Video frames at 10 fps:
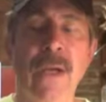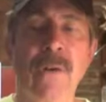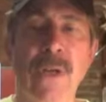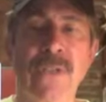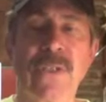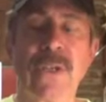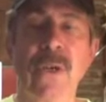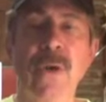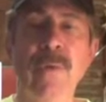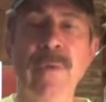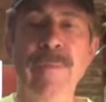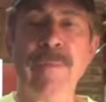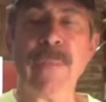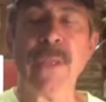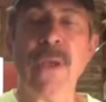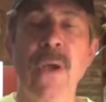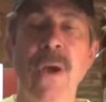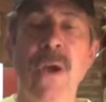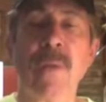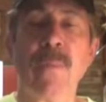across the globe,
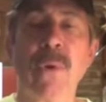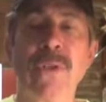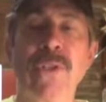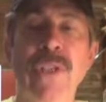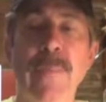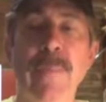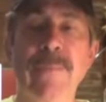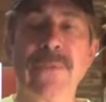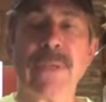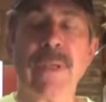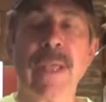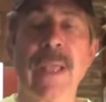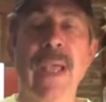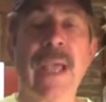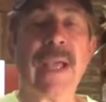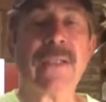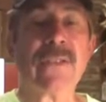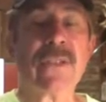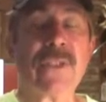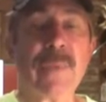on board ships,
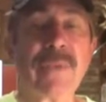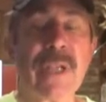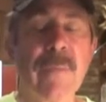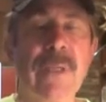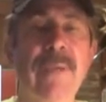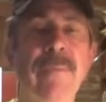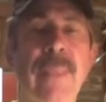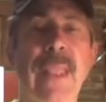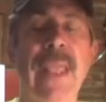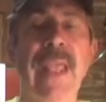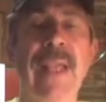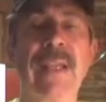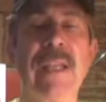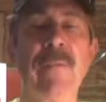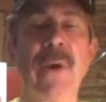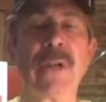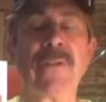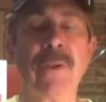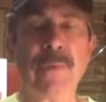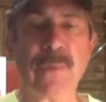as the ship's company, and embarked
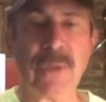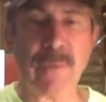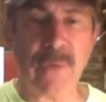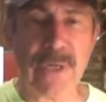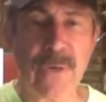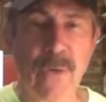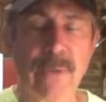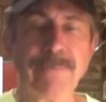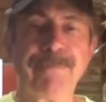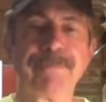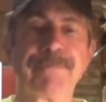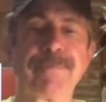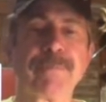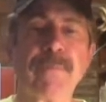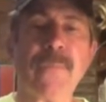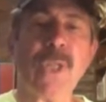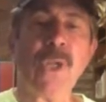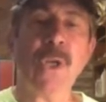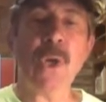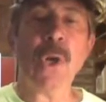troops with the Marine Corps.
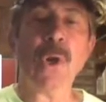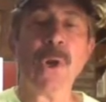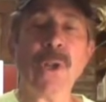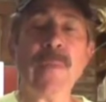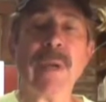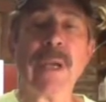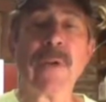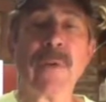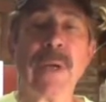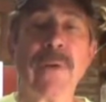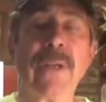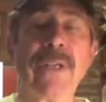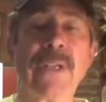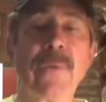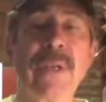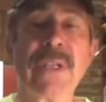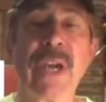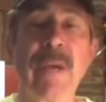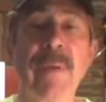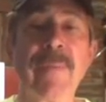Early in my career and until
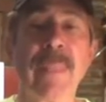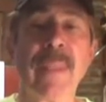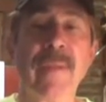retirement,